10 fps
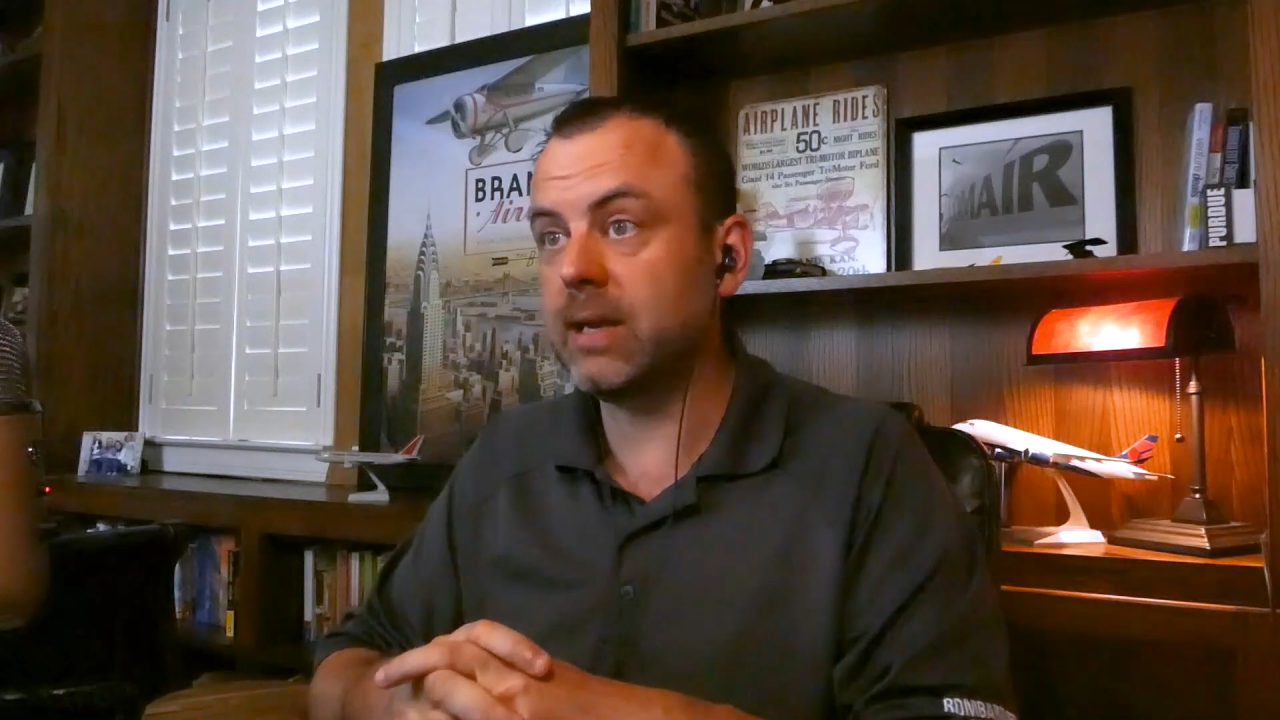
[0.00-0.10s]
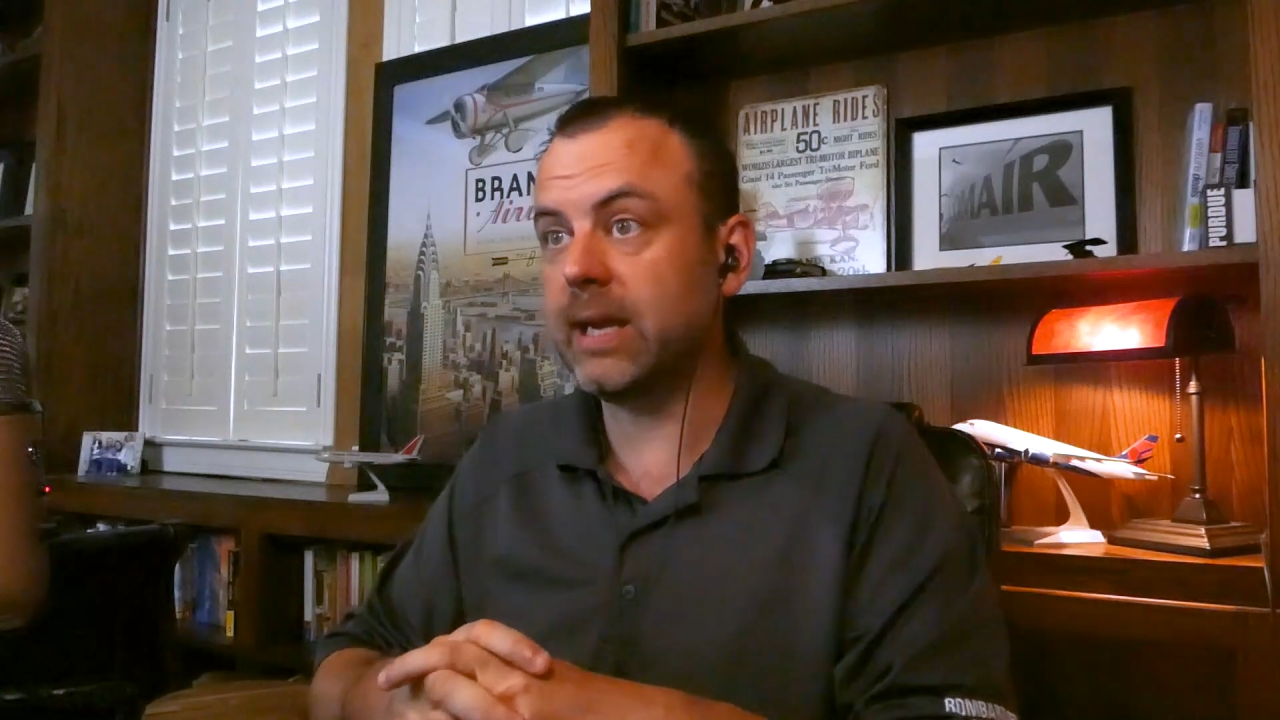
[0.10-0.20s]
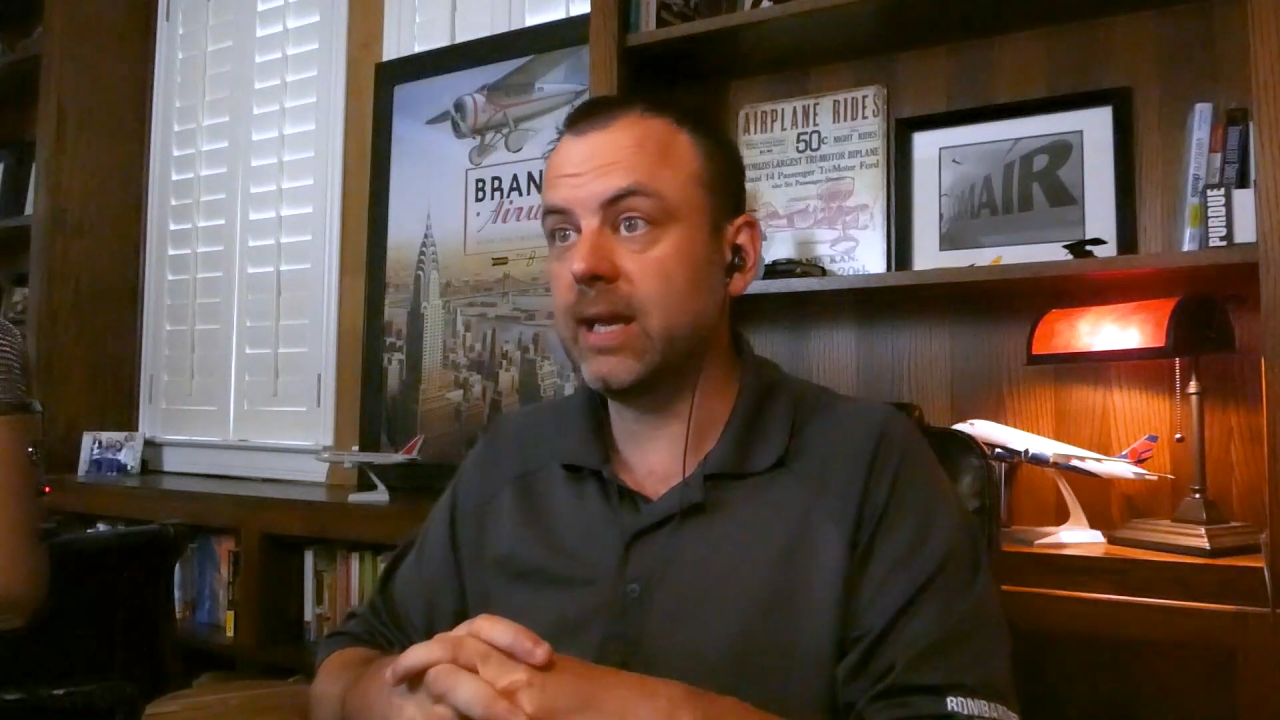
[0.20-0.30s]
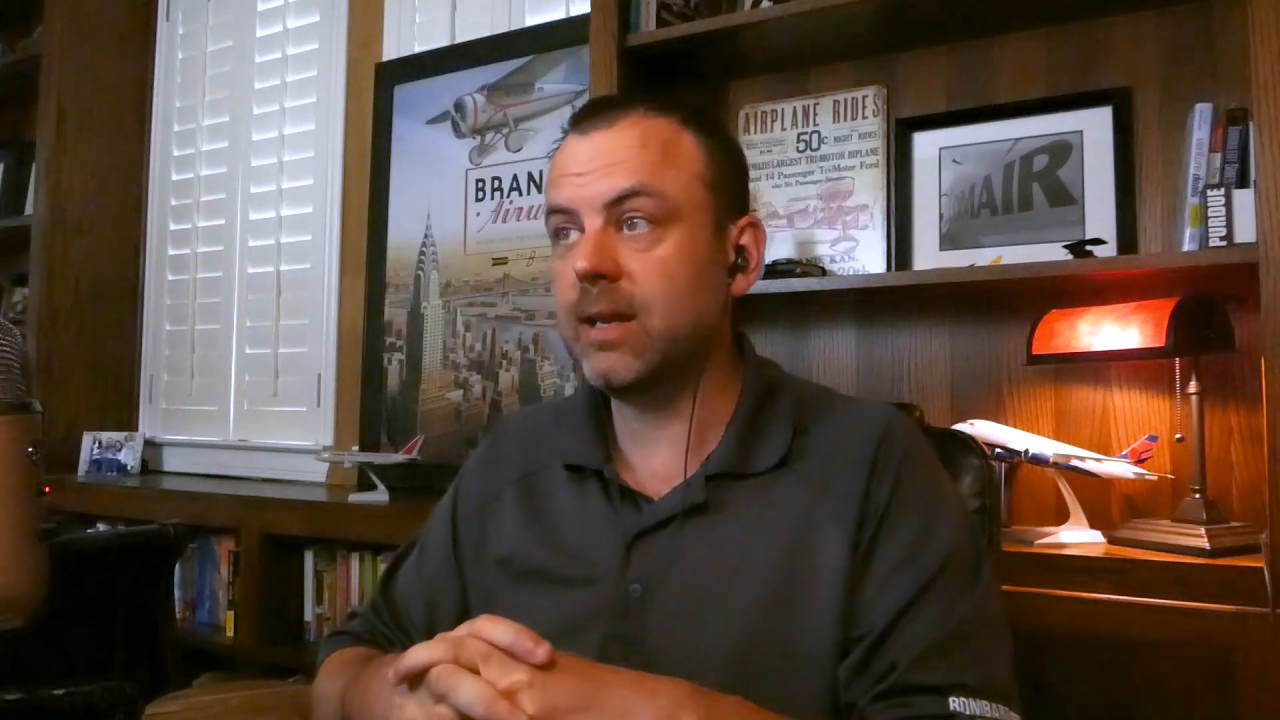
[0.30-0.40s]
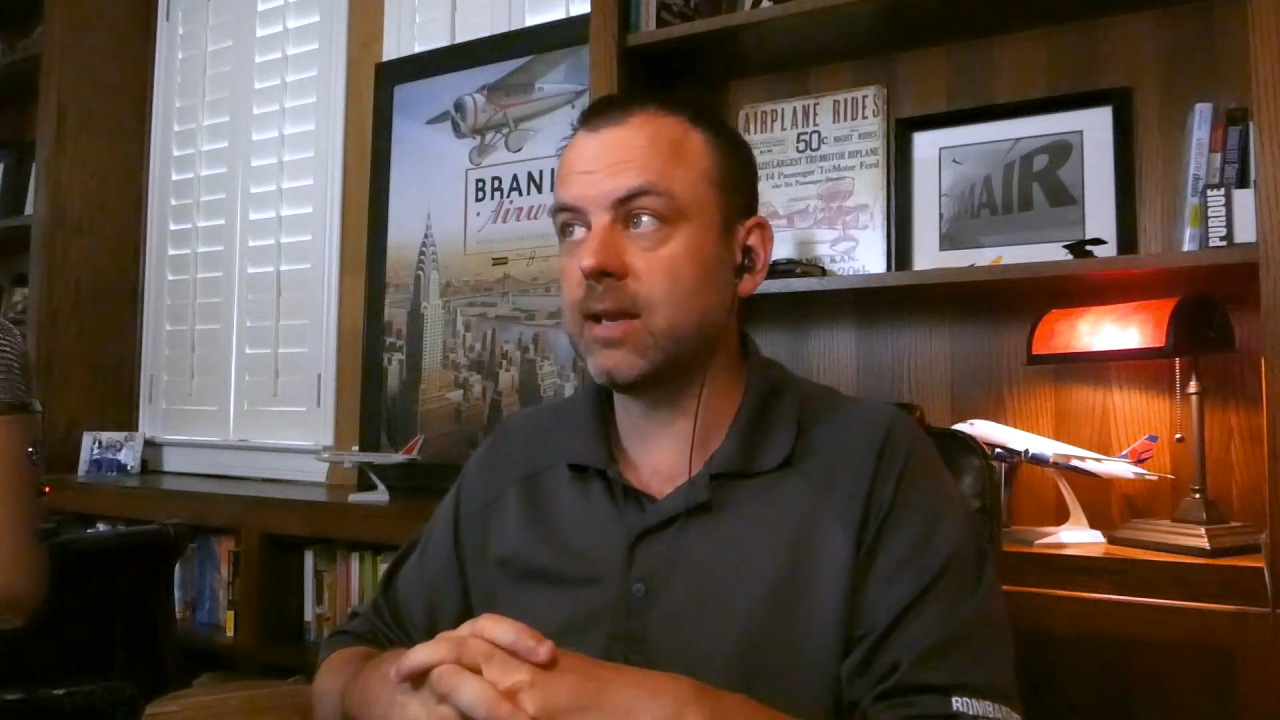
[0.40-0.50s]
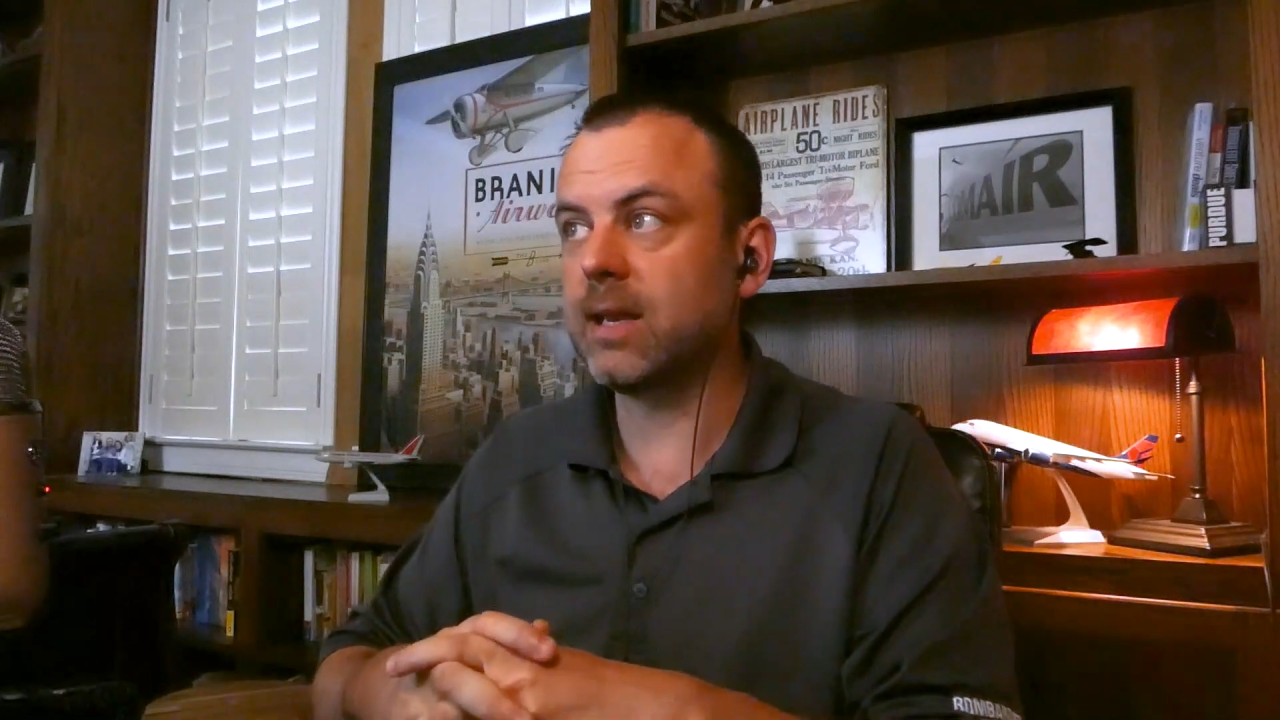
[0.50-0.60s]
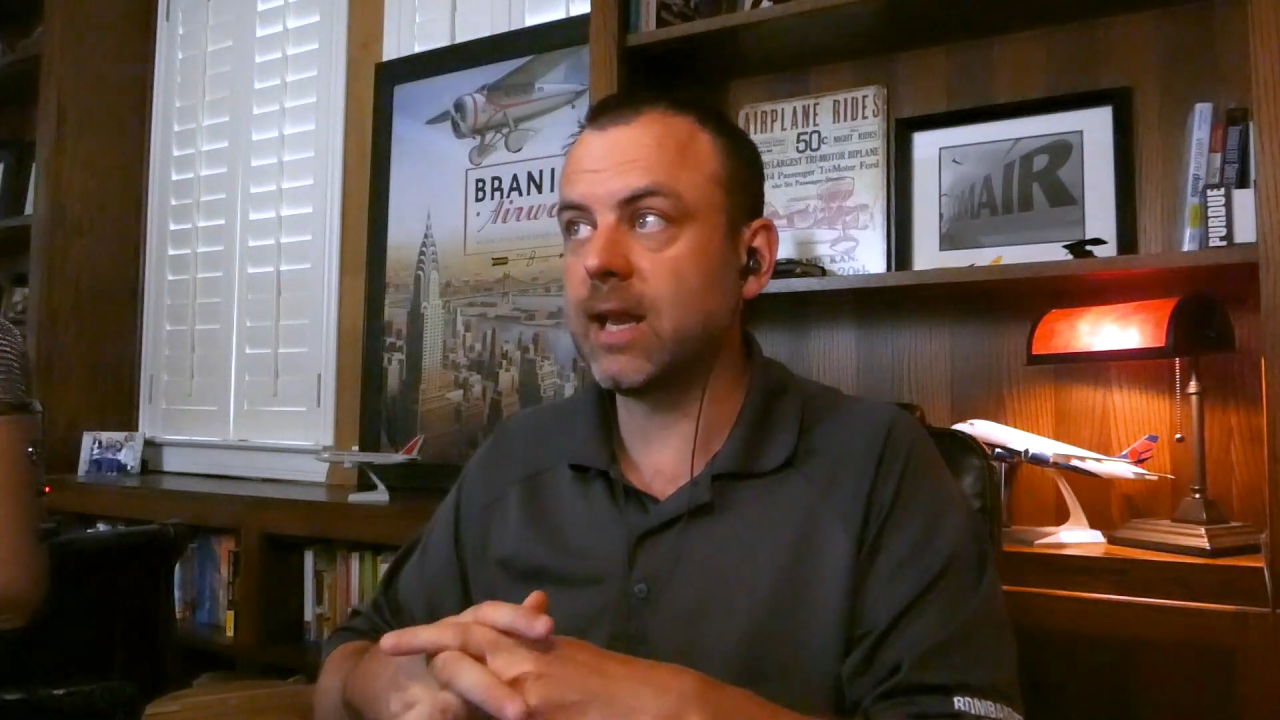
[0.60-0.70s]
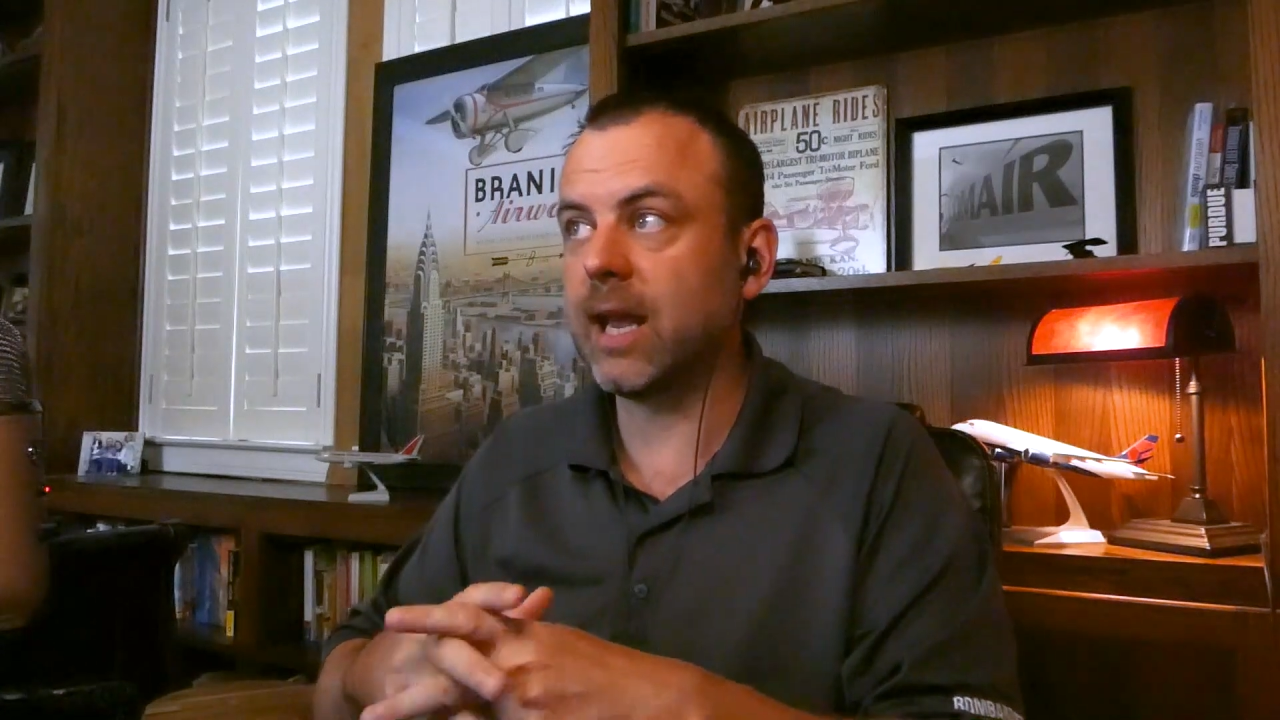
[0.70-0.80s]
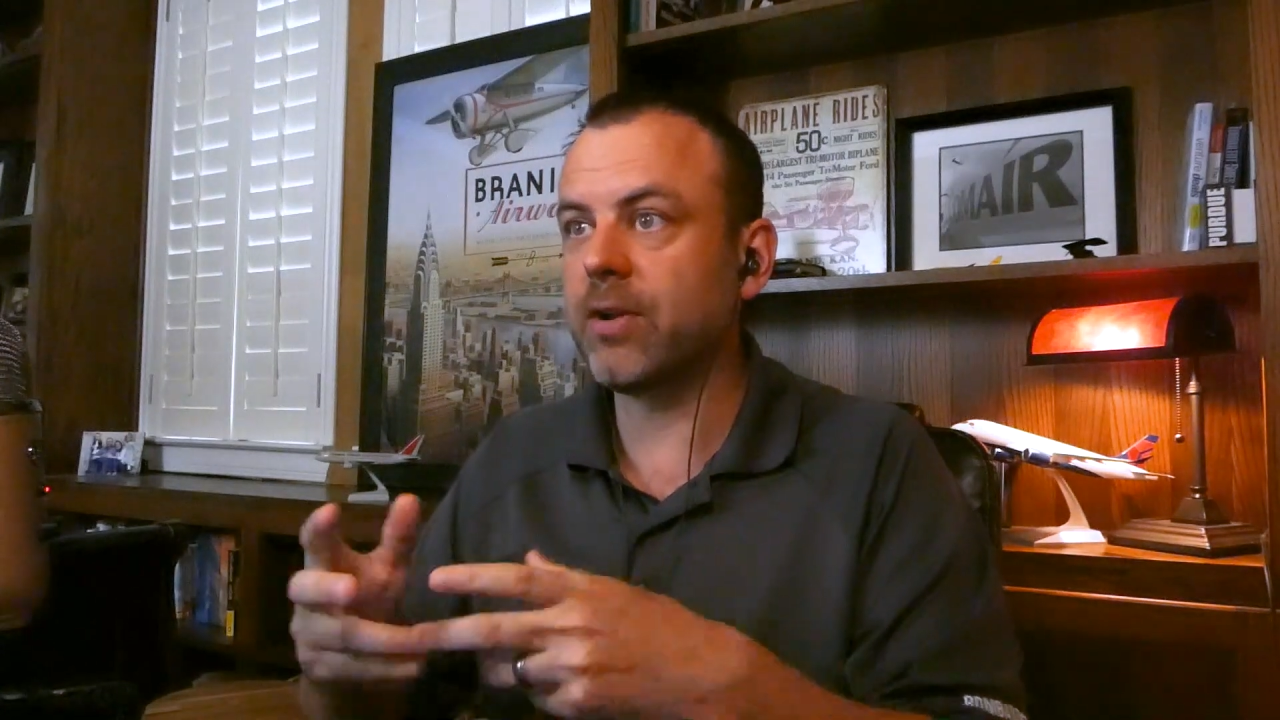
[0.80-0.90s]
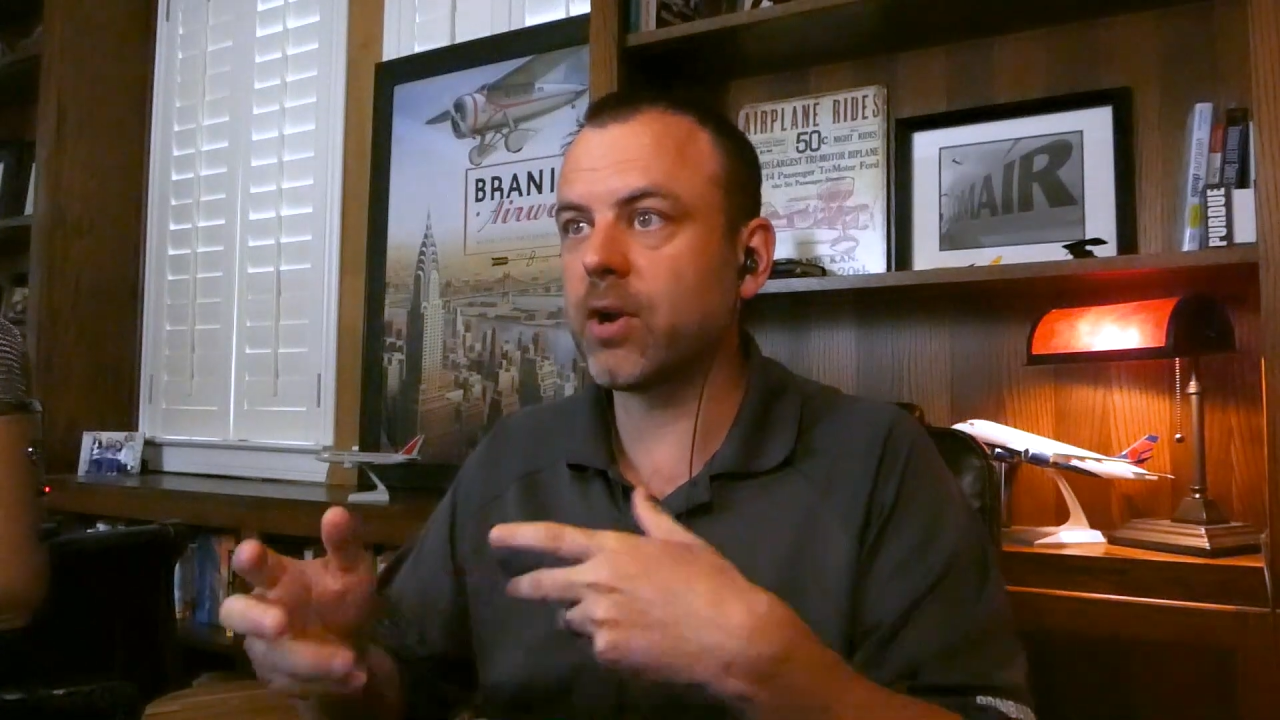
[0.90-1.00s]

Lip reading: need it, and